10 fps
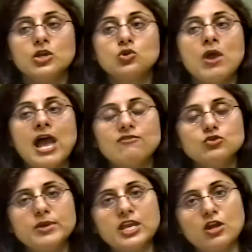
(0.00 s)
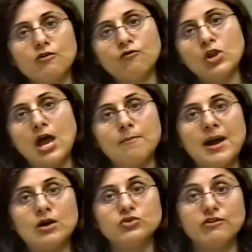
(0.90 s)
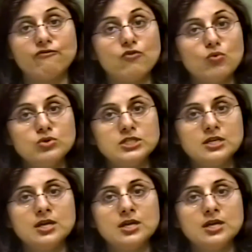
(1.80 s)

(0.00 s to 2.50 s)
You have to be careful about the food.